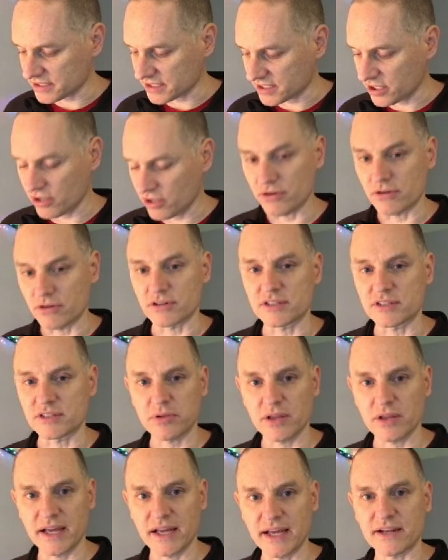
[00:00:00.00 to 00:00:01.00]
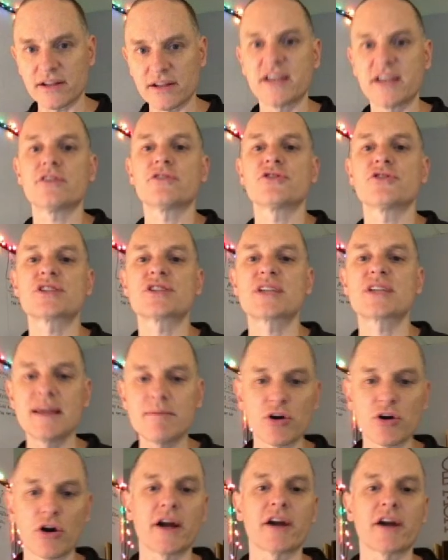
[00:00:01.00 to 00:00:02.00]
to code to play, and you'll just
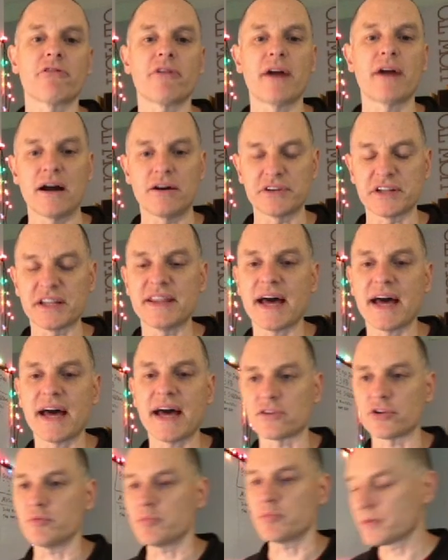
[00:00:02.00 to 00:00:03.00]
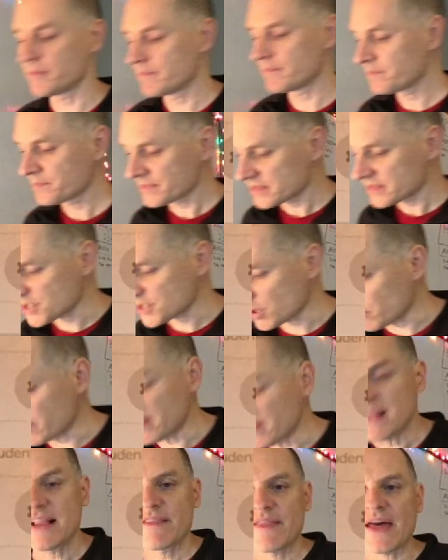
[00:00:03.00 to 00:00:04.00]
keep going around in that loop.
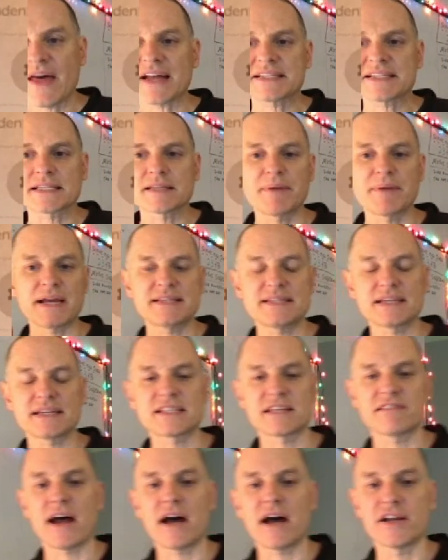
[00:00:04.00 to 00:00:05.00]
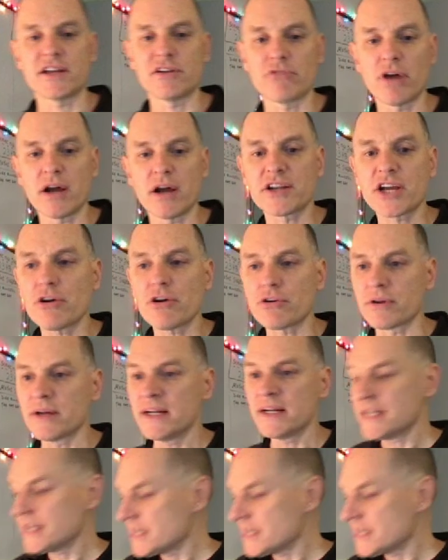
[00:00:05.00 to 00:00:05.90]
So that's the basics of how you run code.